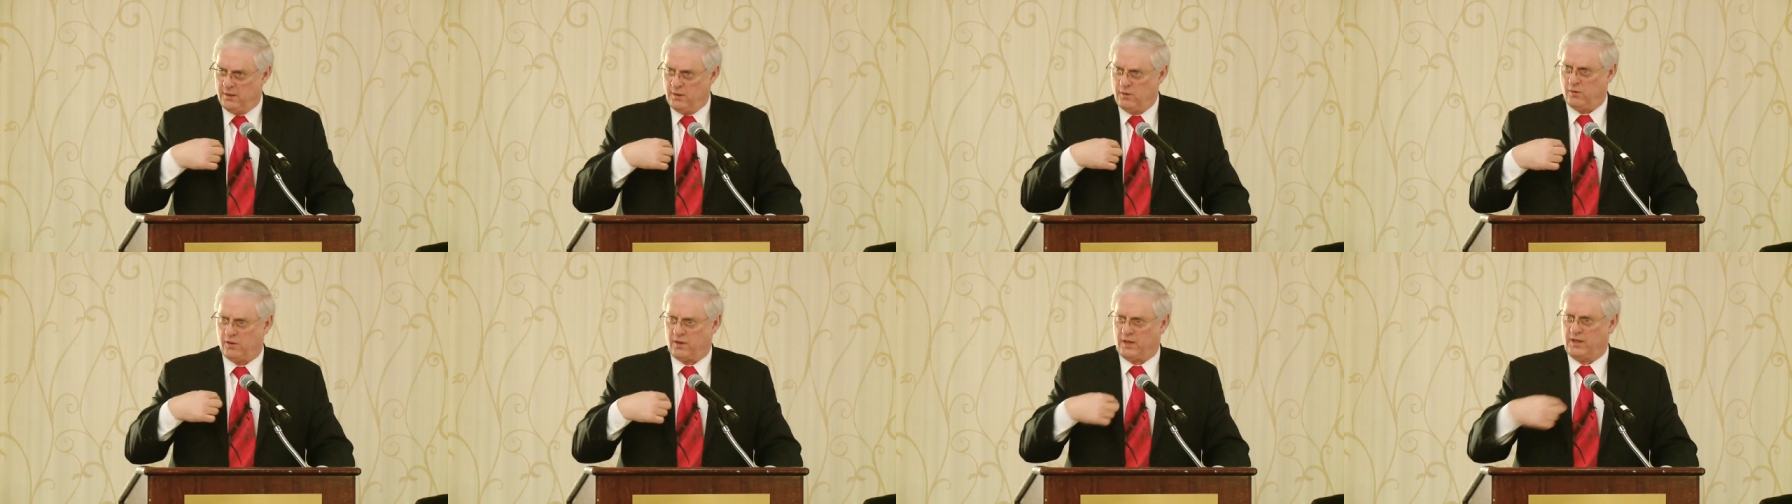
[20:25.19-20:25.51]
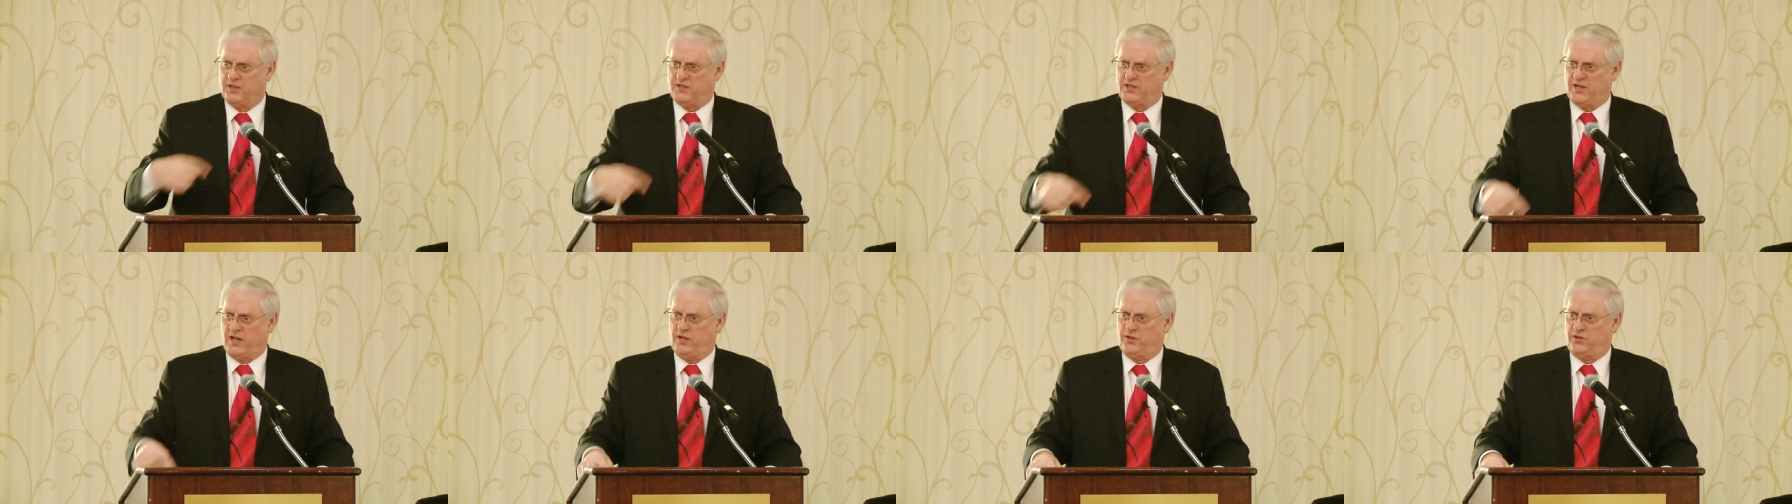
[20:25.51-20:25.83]

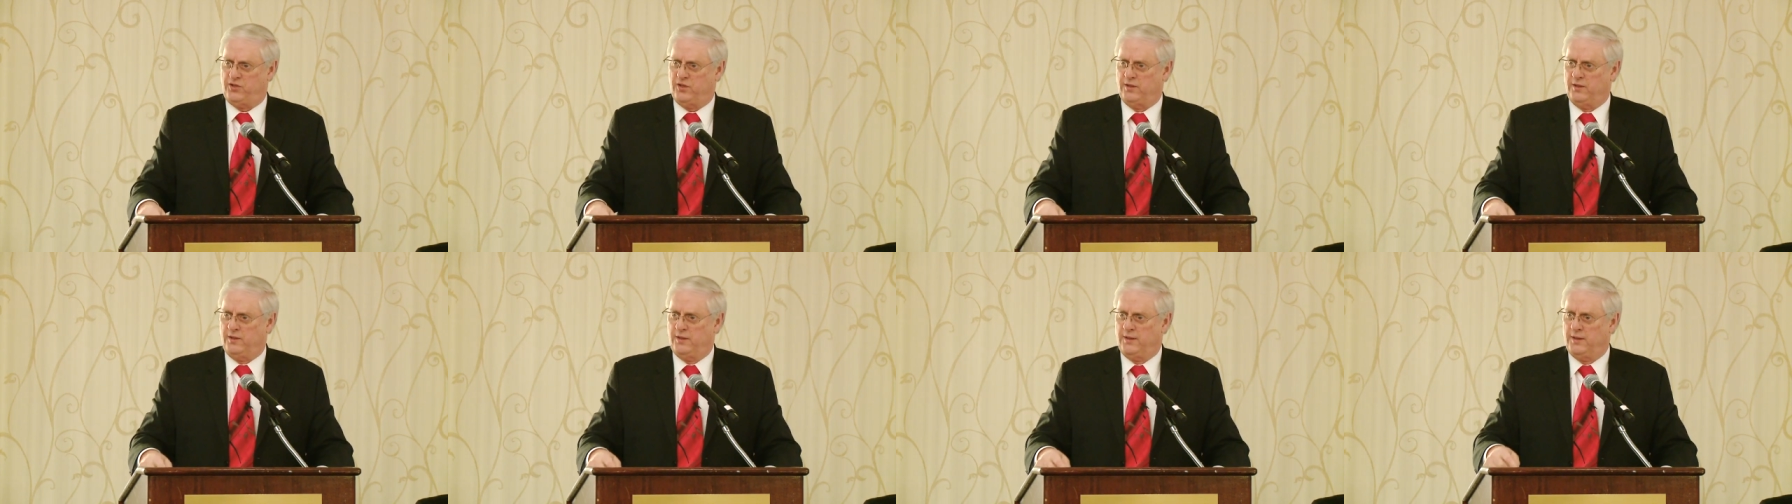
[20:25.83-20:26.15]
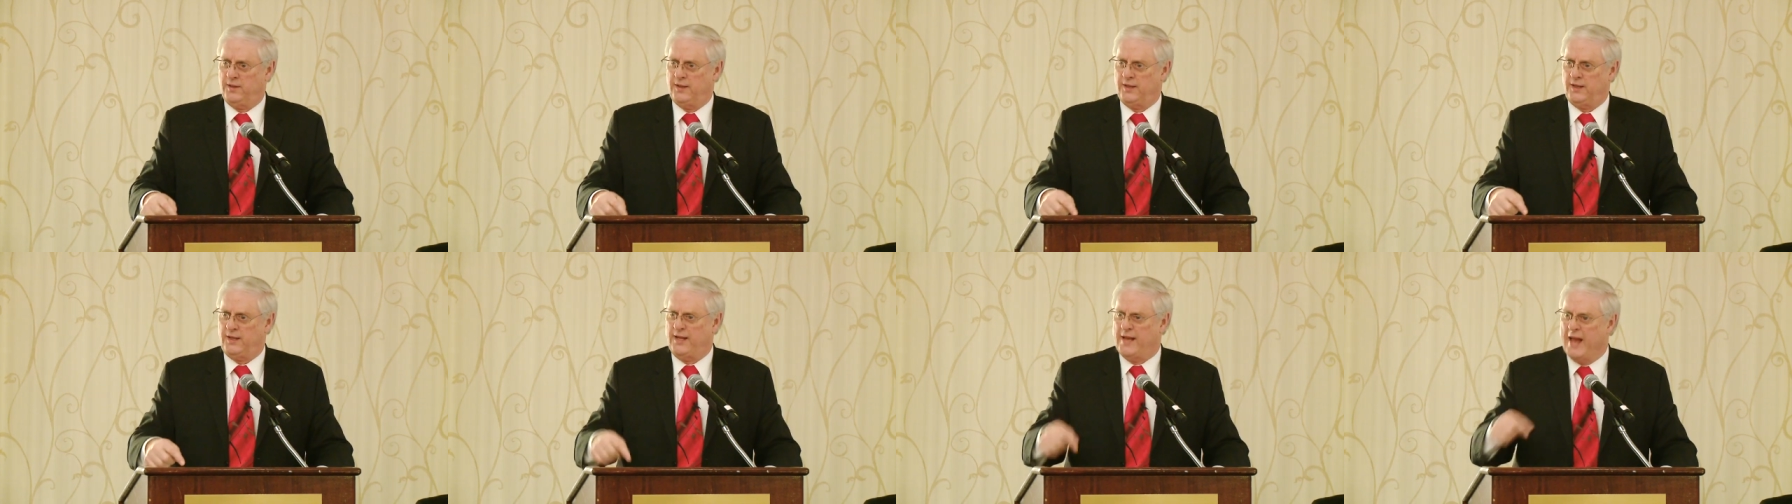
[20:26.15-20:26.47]
organization,
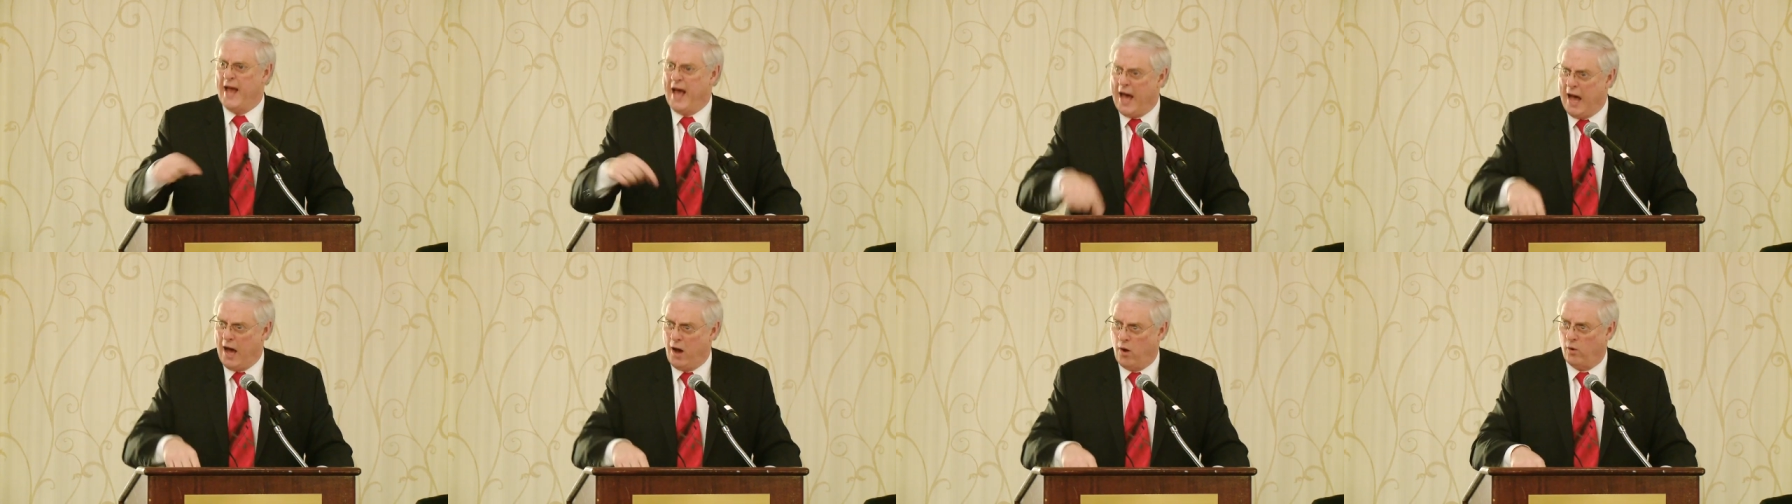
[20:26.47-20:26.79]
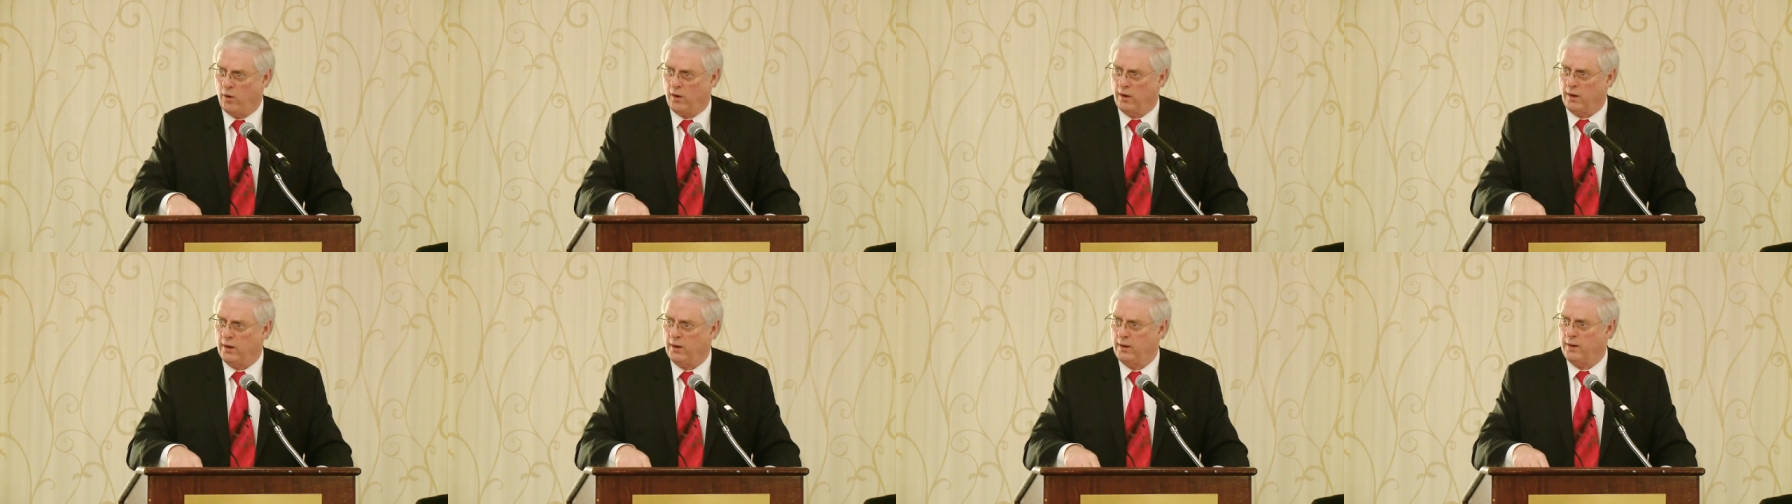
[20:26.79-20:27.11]
in
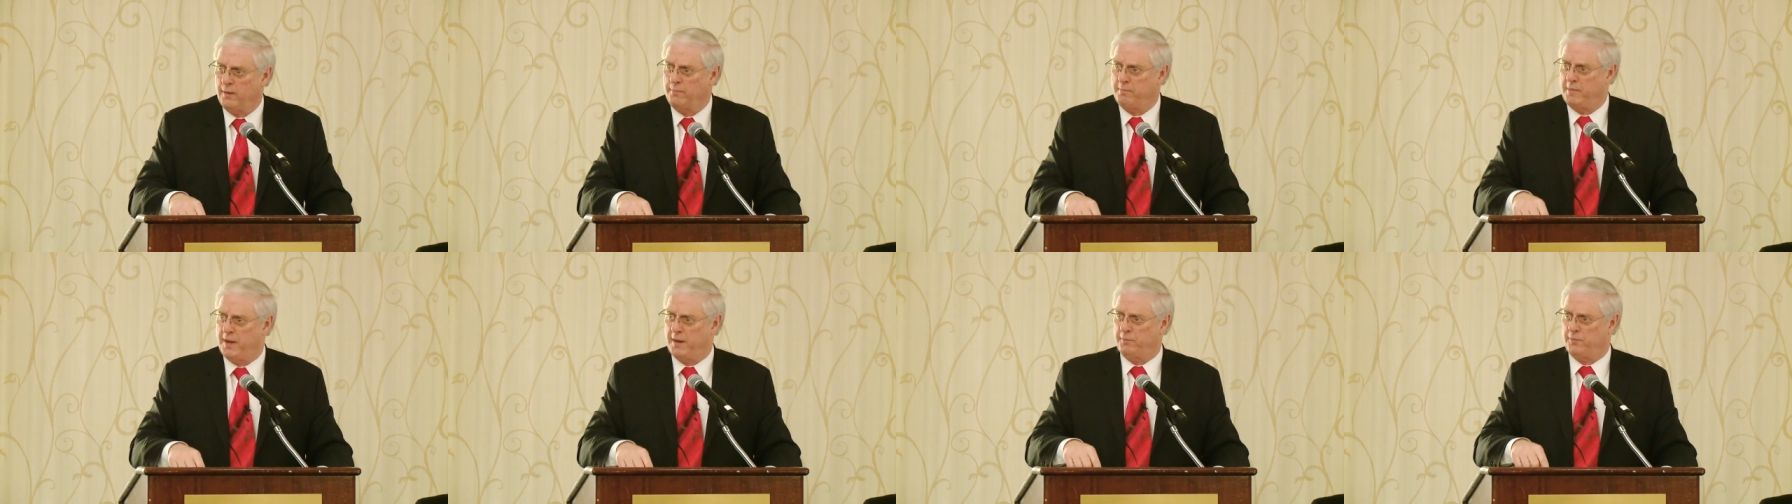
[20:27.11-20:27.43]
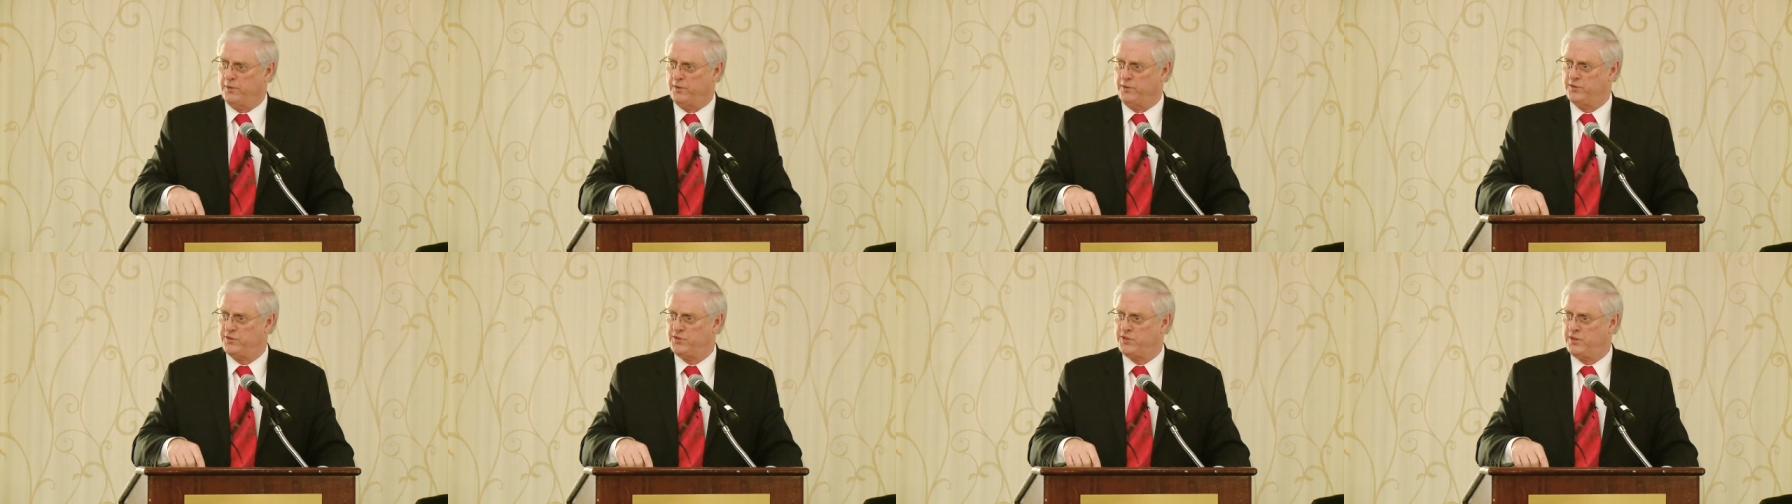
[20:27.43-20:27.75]
our
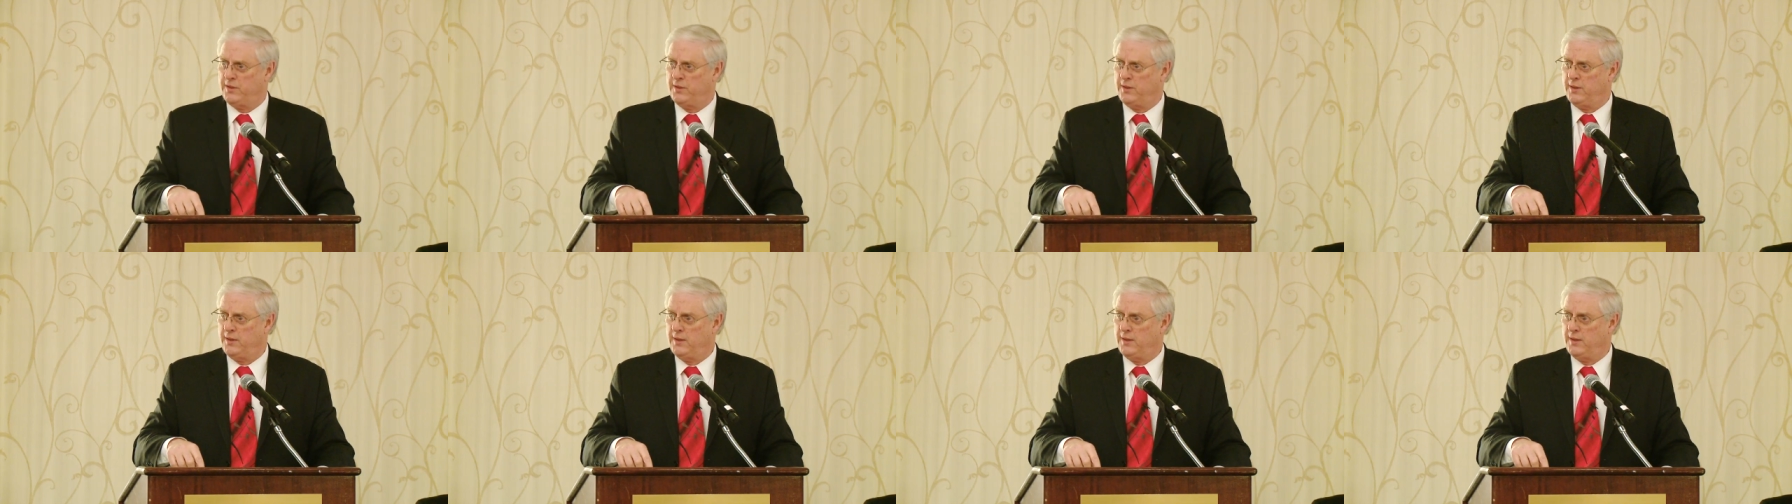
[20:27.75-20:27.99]
members.